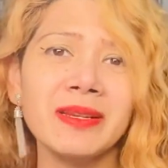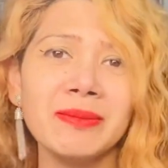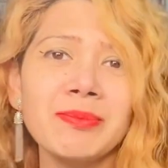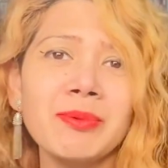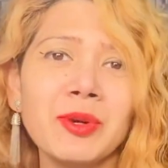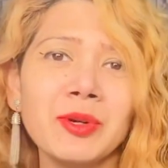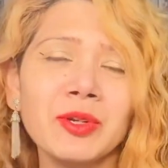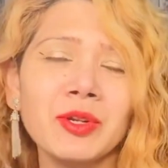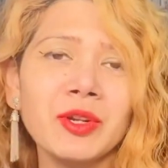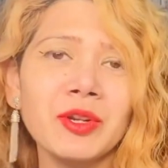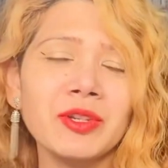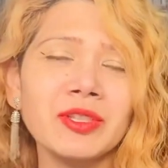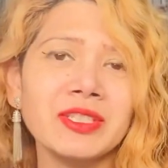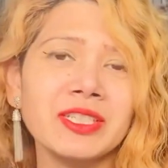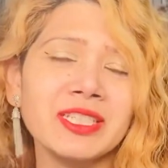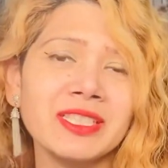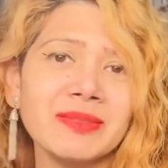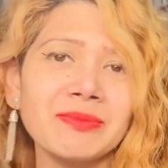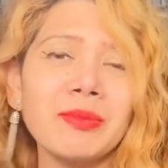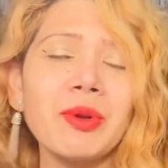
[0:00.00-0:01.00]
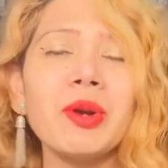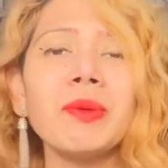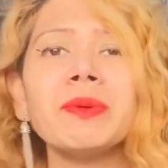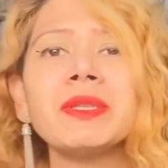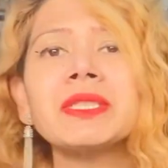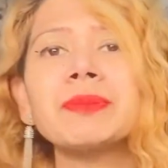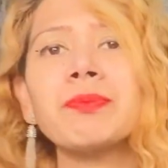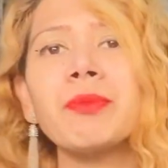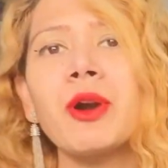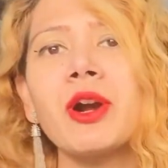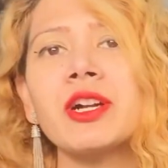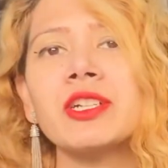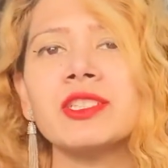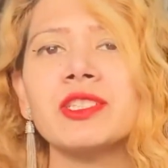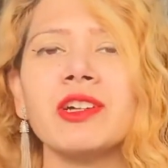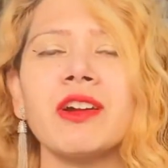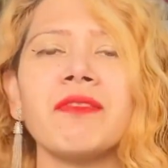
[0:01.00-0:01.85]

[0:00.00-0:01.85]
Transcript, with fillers: report on this movie's box